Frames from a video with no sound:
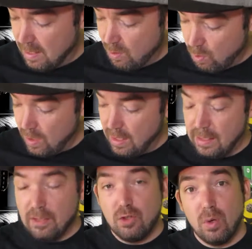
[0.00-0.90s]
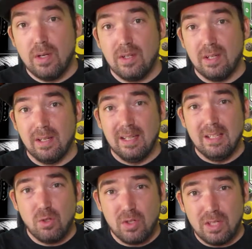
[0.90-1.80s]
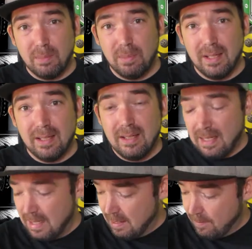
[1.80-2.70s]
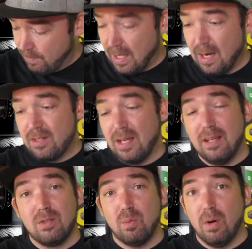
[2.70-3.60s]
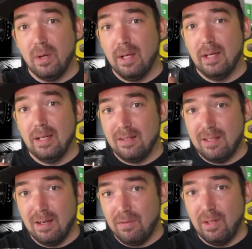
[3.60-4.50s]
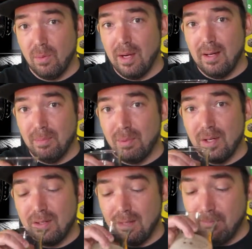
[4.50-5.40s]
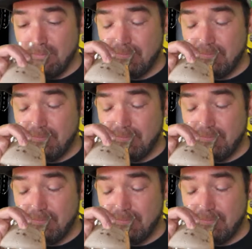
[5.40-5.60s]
really enjoys interesting beer, then I'd say this Warrior is definitely the way to impress them.